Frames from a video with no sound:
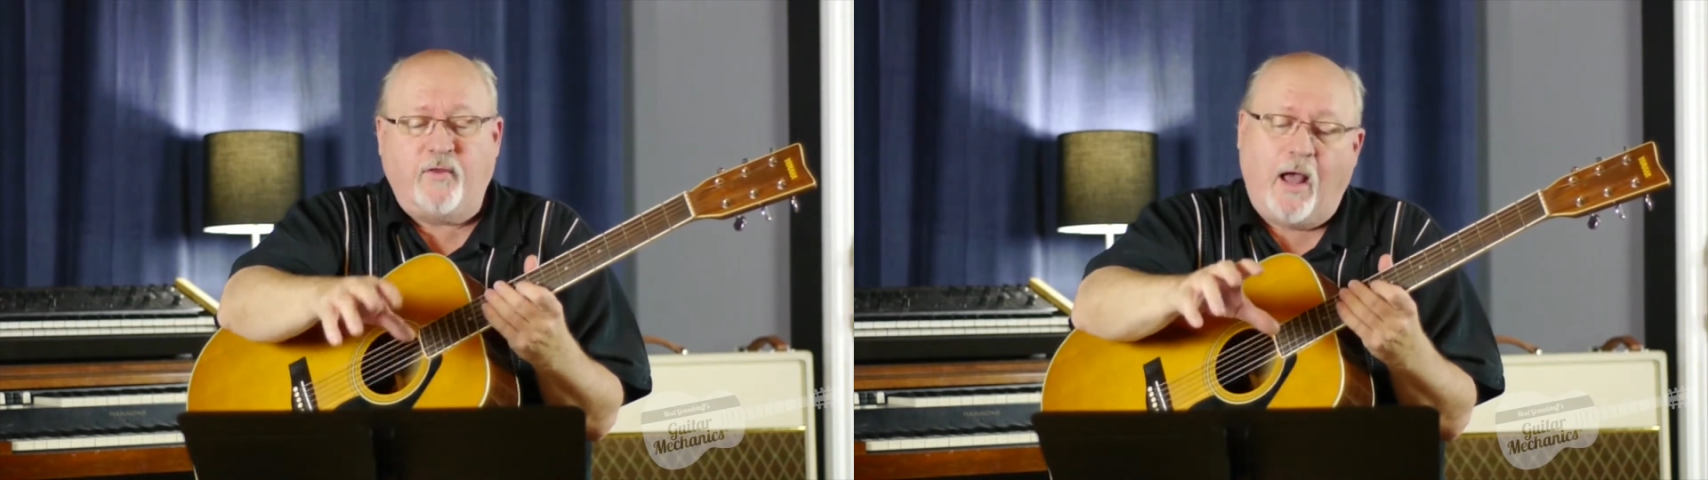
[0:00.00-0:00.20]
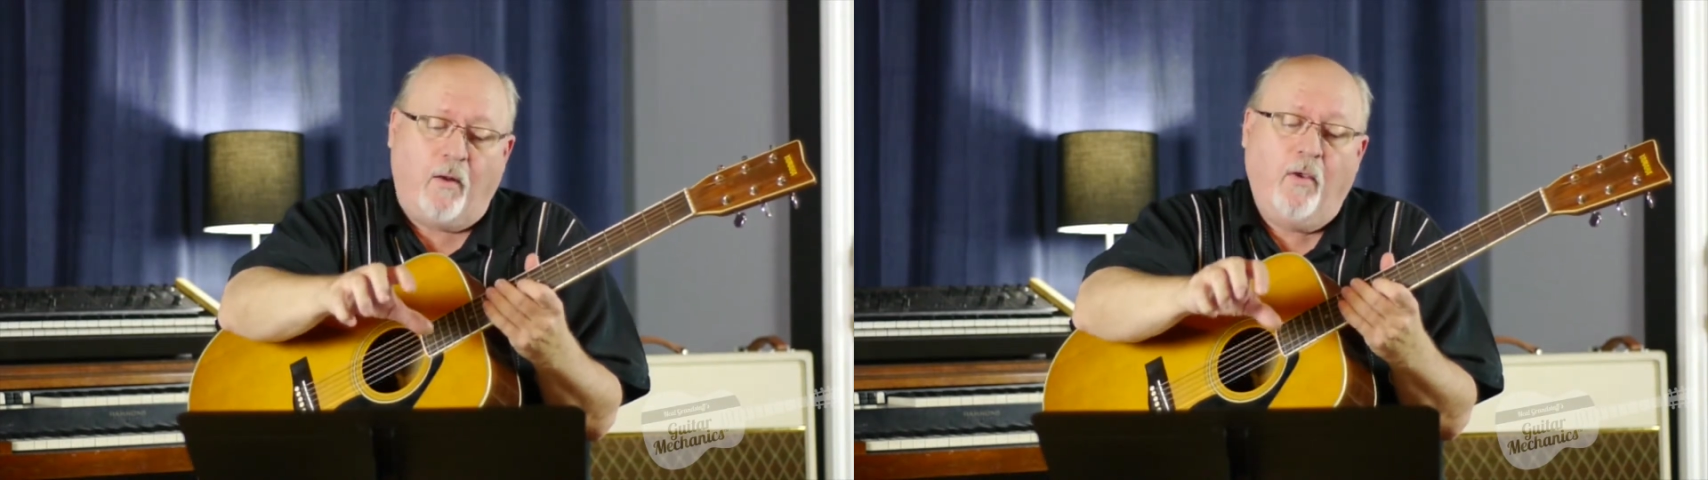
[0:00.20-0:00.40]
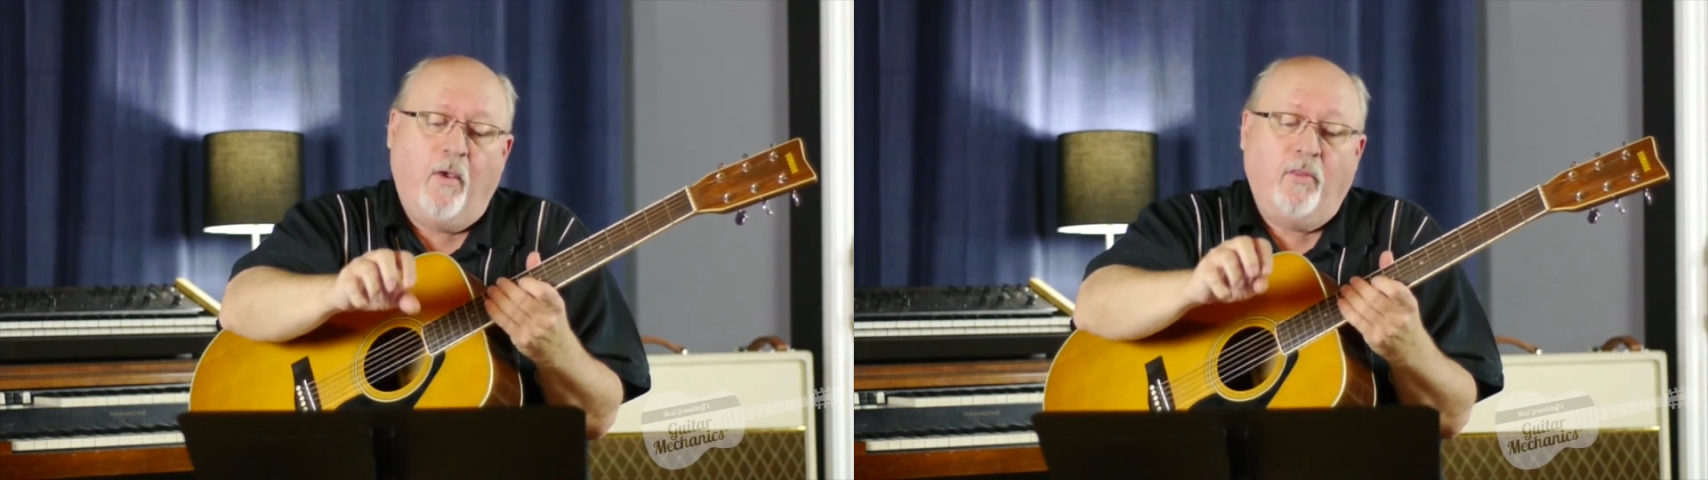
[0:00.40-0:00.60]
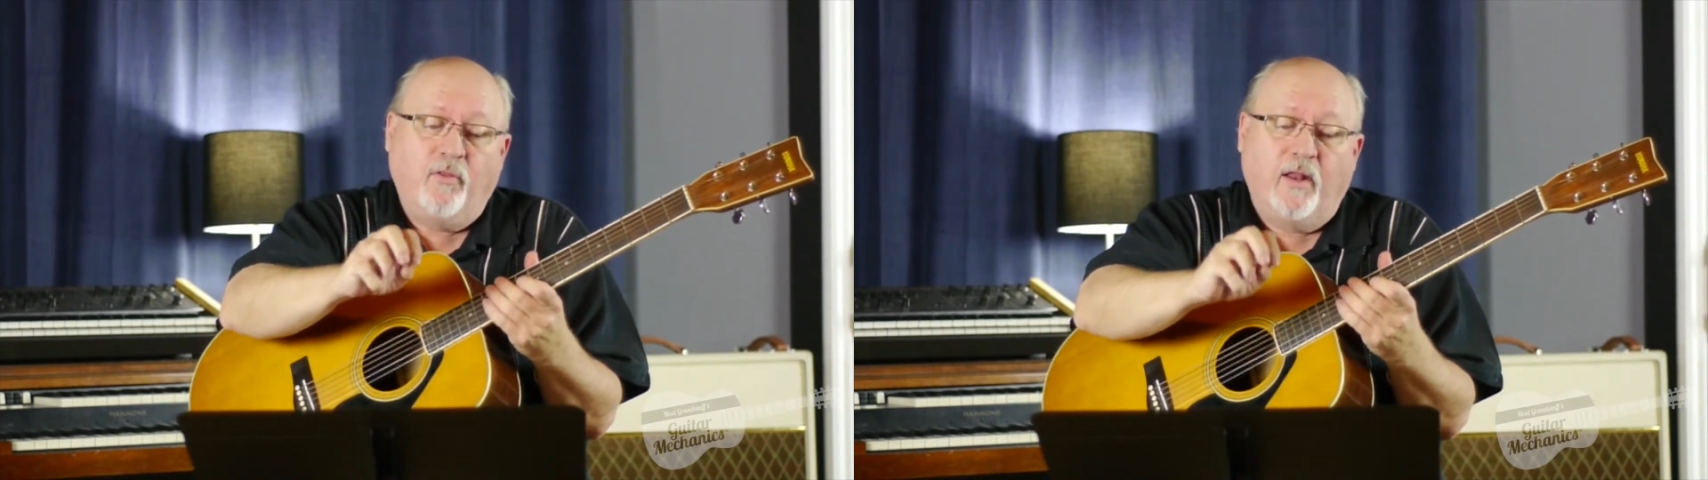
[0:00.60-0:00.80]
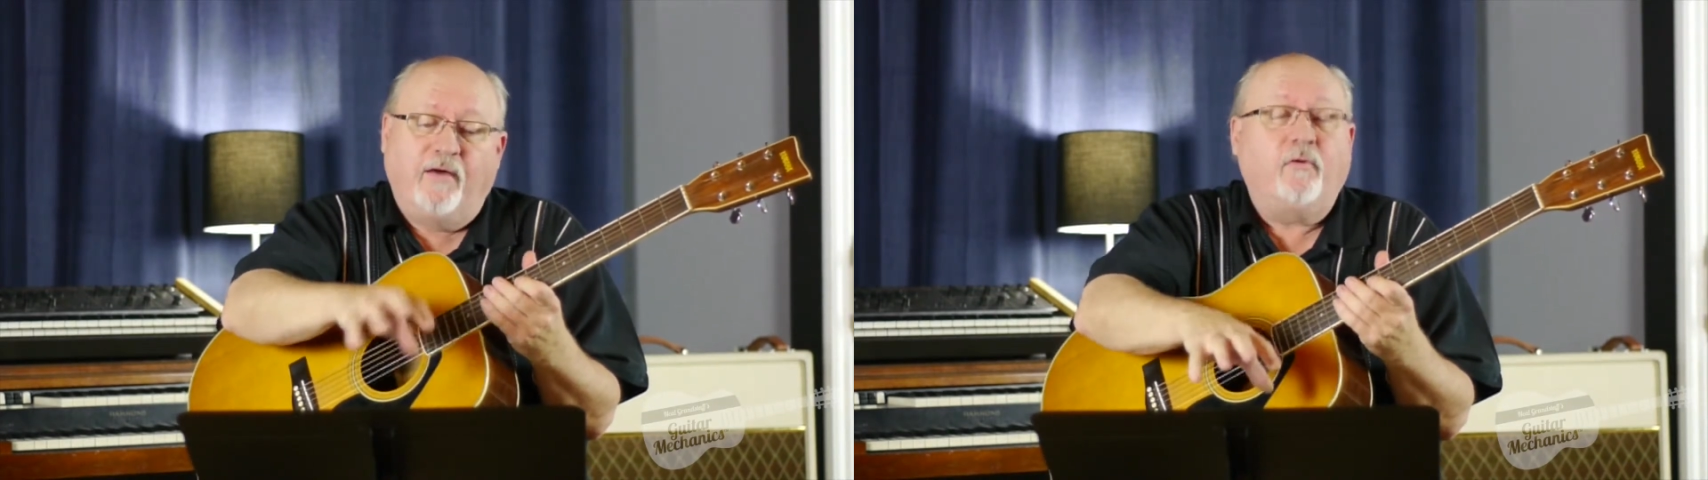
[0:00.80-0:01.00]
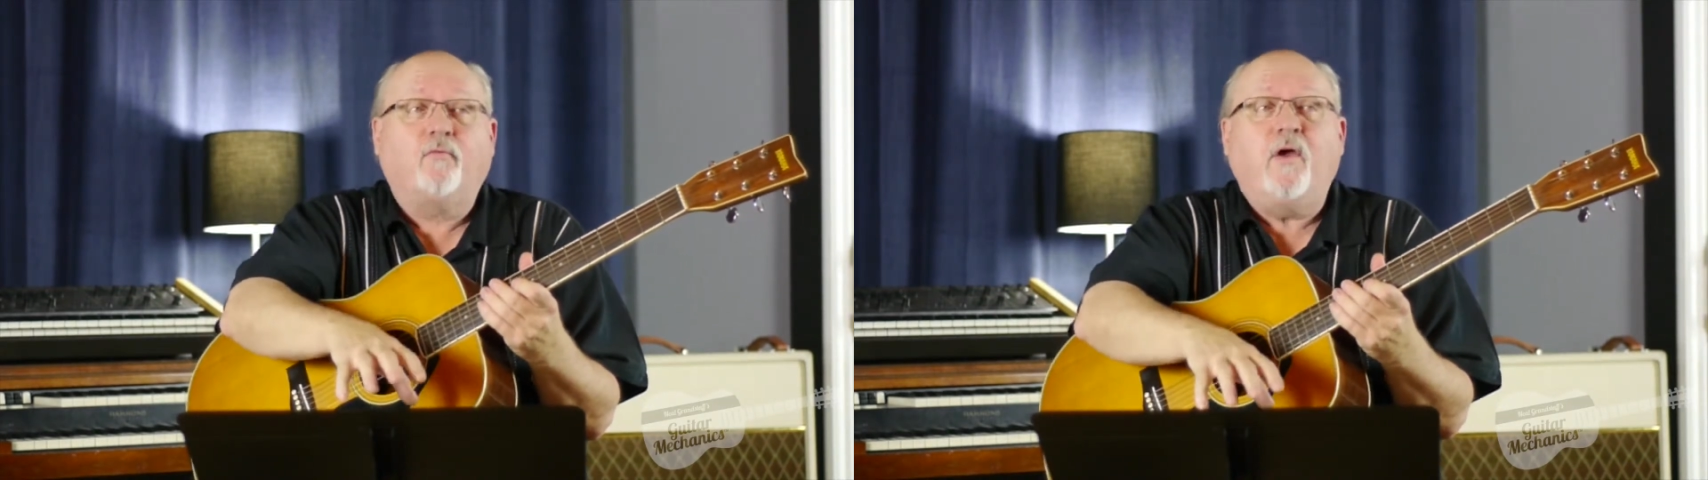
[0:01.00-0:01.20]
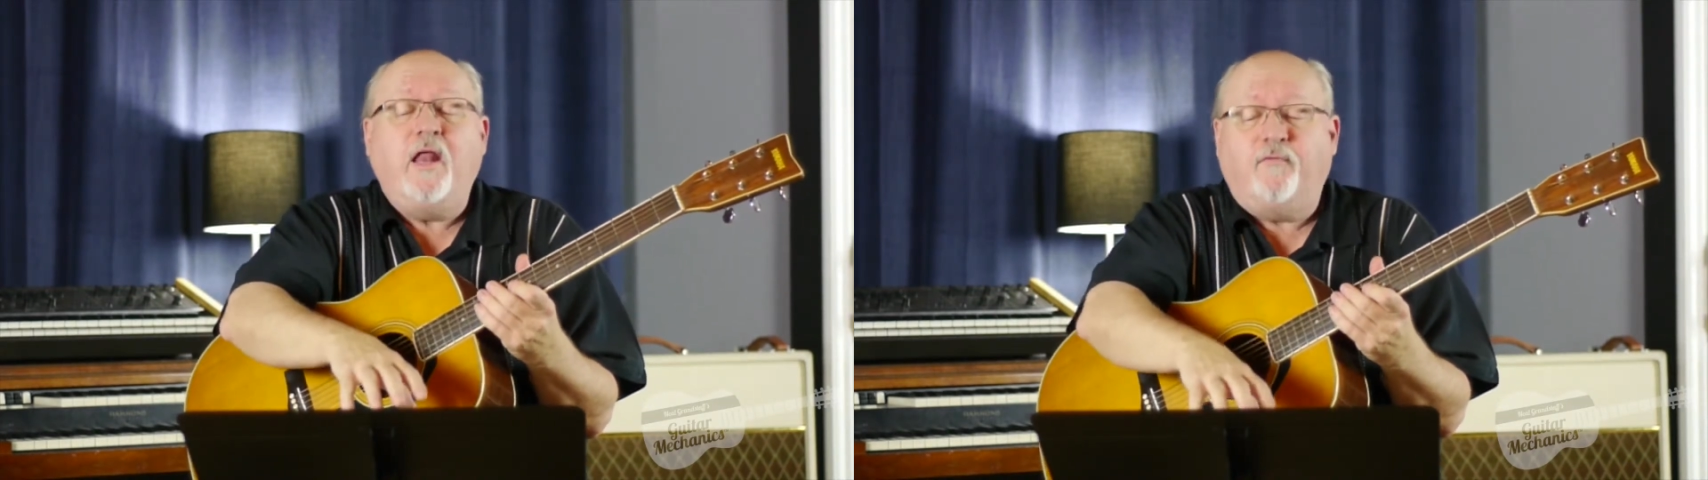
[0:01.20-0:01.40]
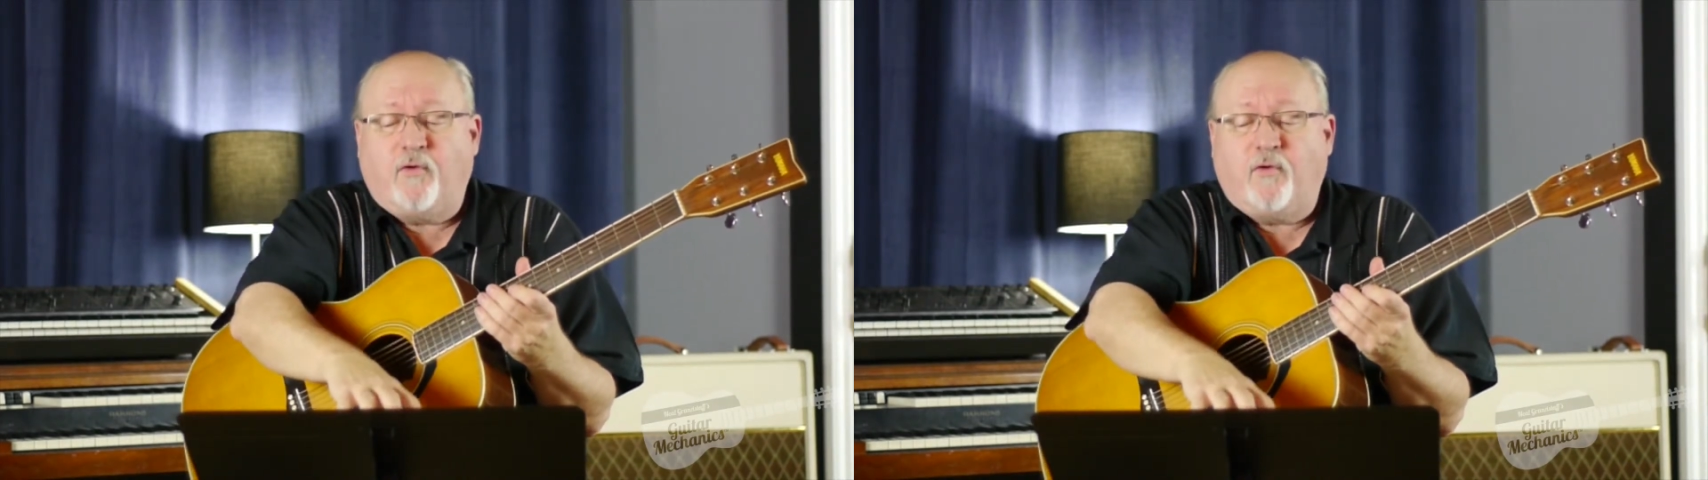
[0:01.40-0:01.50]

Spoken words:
Now, the level of reading